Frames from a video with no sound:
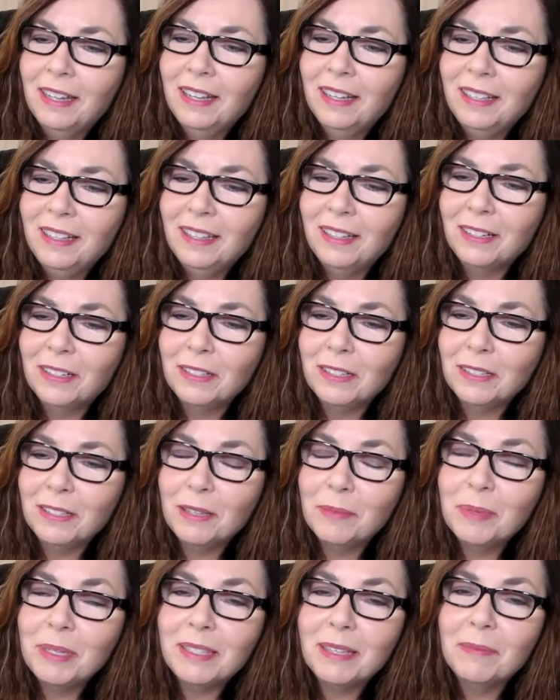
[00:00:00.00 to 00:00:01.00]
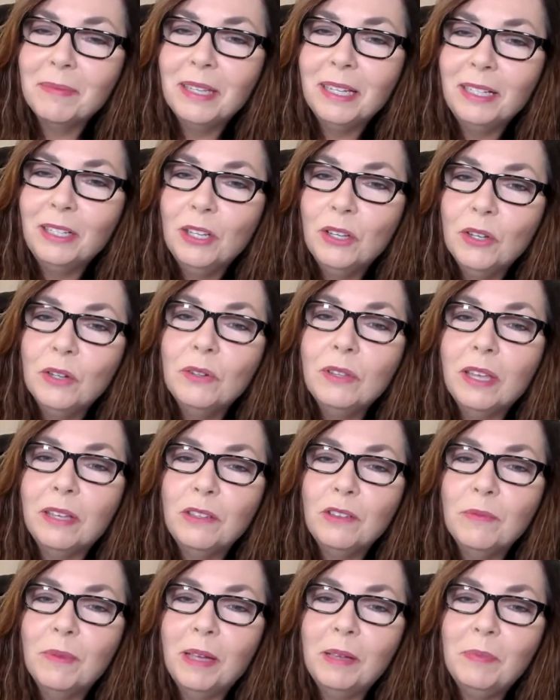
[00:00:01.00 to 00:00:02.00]
there, this could be something new that
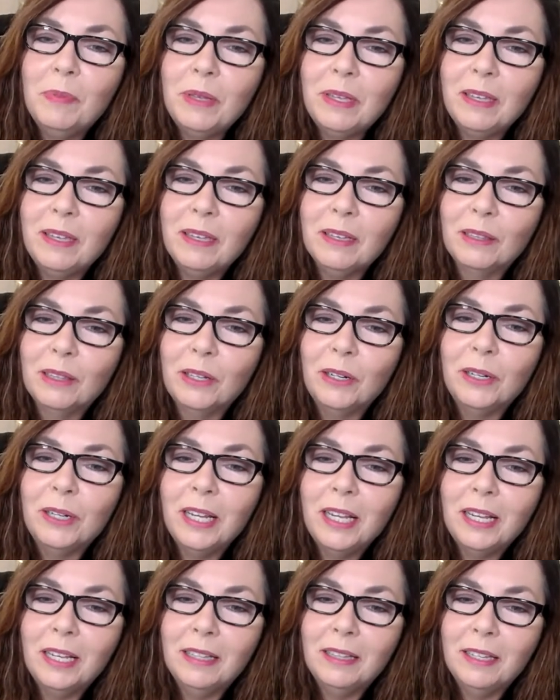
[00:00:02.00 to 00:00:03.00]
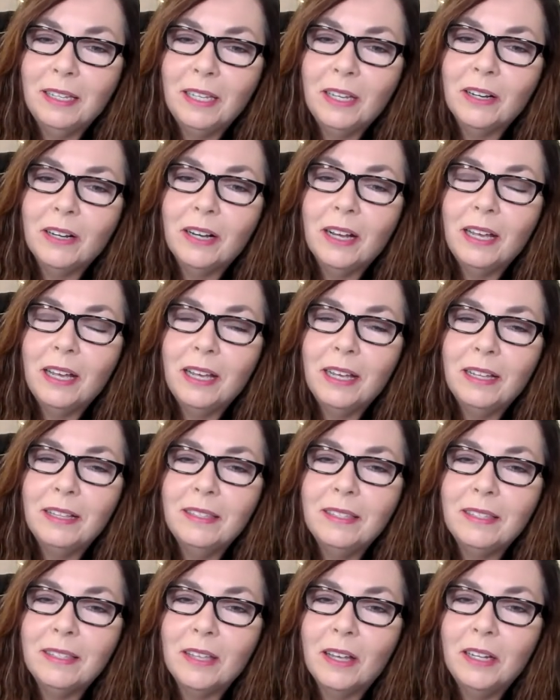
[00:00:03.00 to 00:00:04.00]
you might be learning in the year ahead,
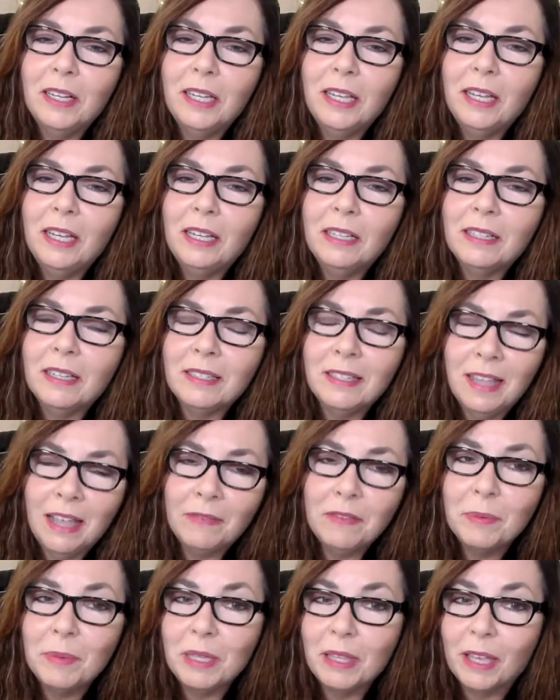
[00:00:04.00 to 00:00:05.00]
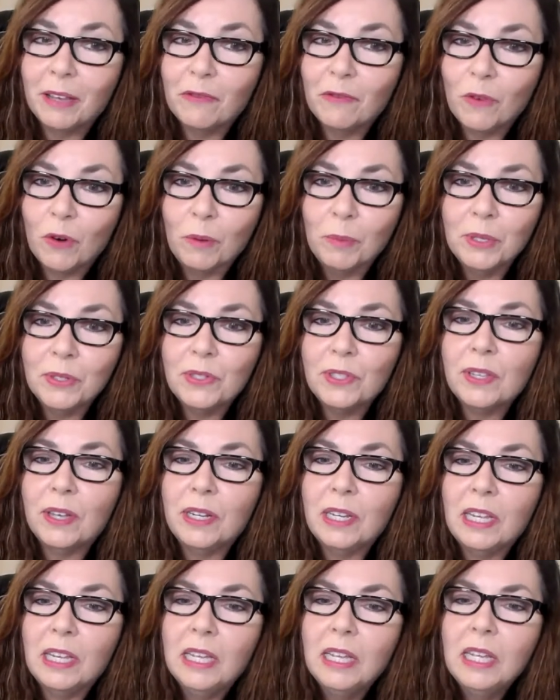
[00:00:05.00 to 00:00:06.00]
studying. Doesn't have to be like formal
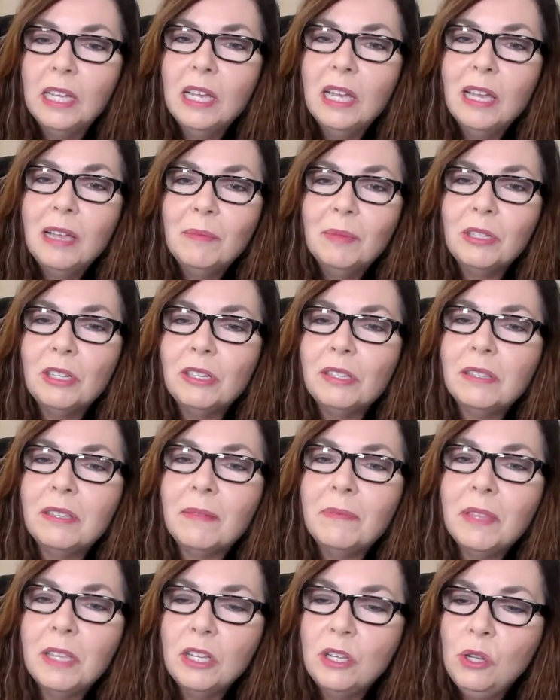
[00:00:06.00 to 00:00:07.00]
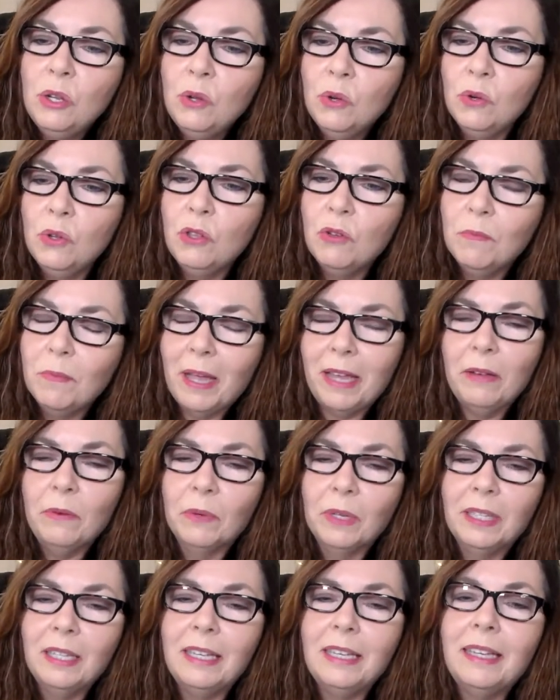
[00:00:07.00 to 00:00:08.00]
study, but just something new you might
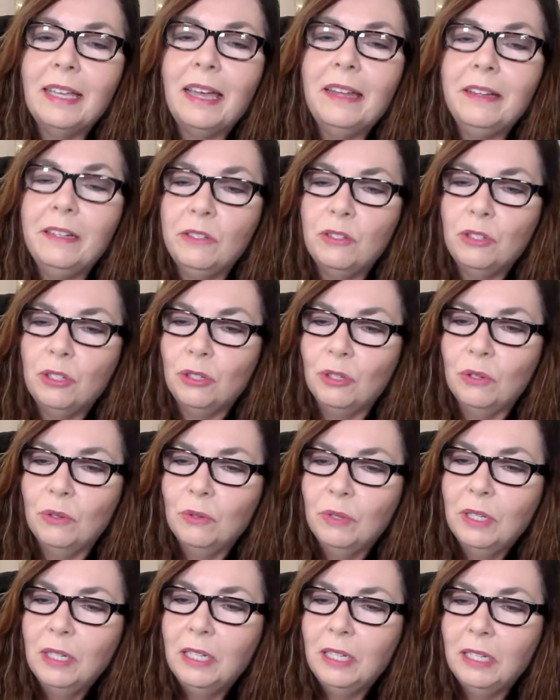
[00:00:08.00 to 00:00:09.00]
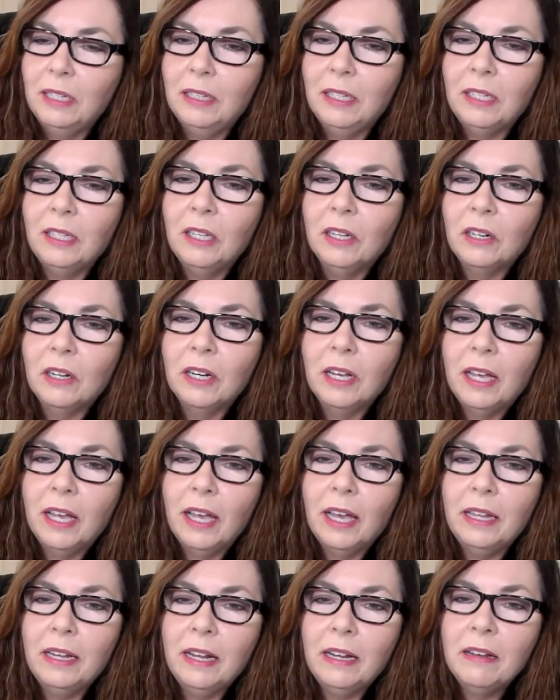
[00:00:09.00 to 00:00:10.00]
really get into in the year
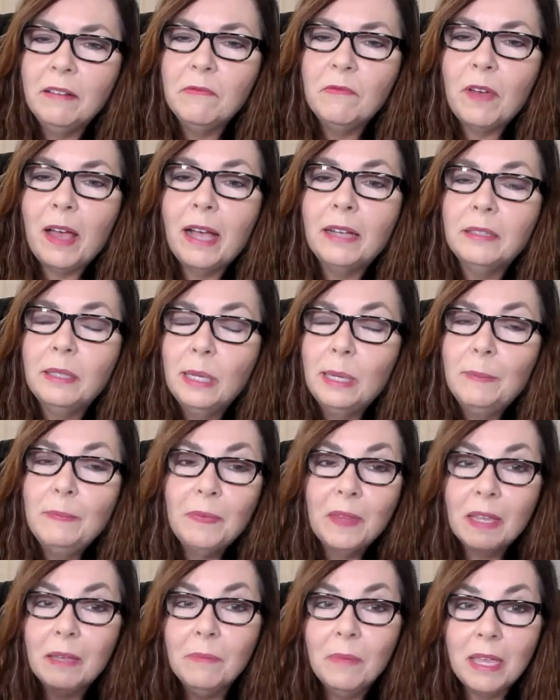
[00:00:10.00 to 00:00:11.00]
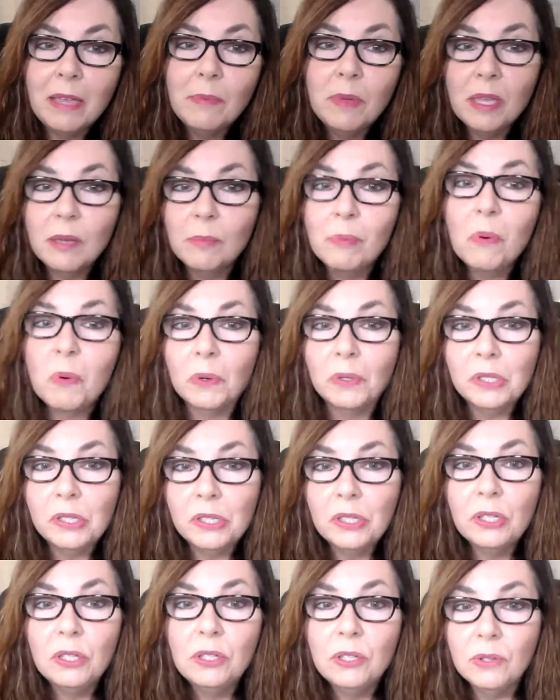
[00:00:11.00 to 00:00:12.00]
ahead. And in fact, it may be important
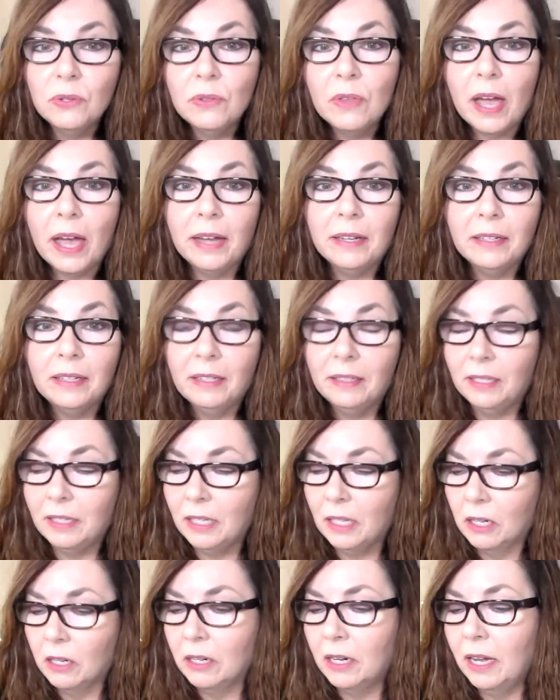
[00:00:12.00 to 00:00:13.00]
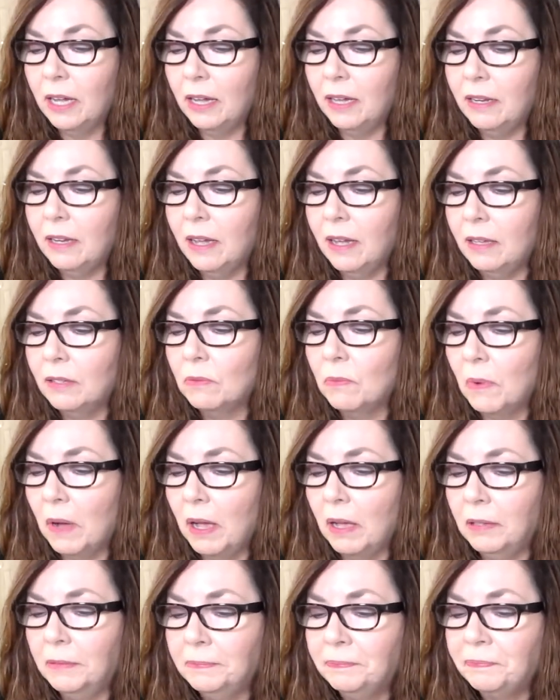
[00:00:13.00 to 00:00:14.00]
to do that in the year ahead as well.